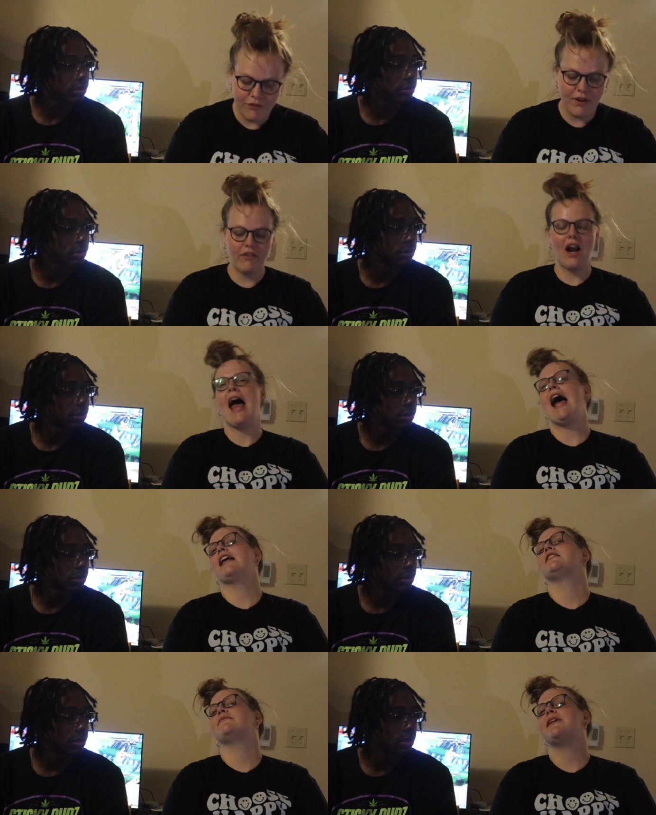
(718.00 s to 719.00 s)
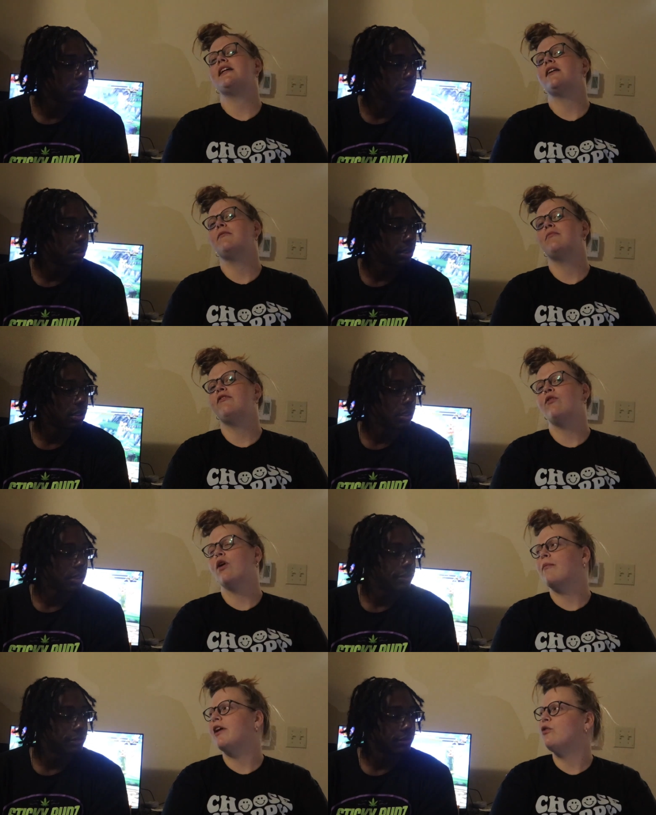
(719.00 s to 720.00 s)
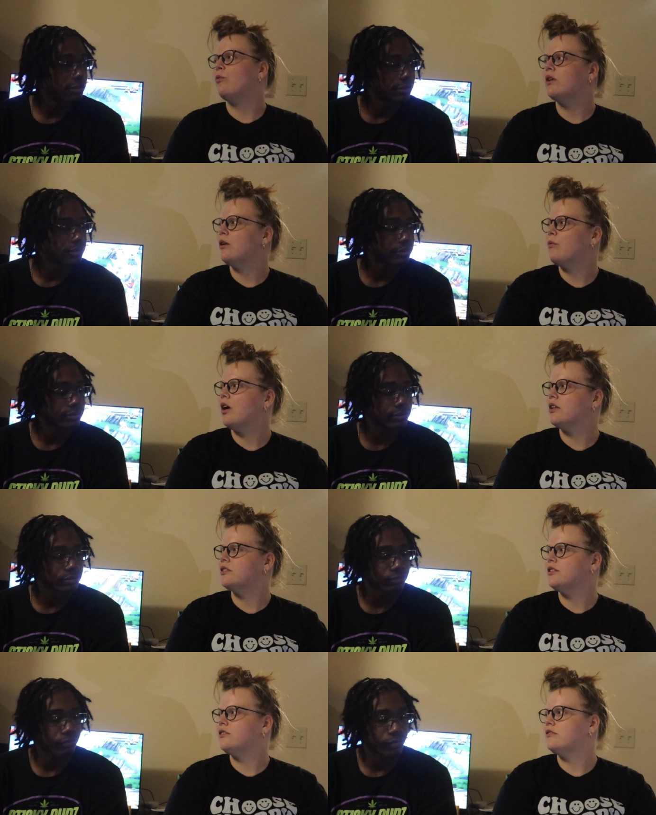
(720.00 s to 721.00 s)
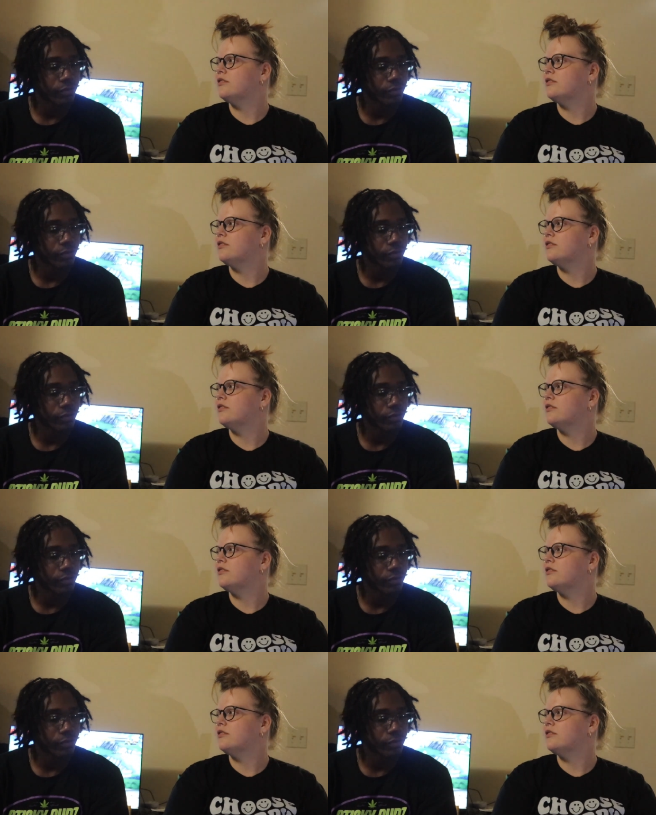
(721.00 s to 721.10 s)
Speaker 1: you've never asked me before, but you really want to?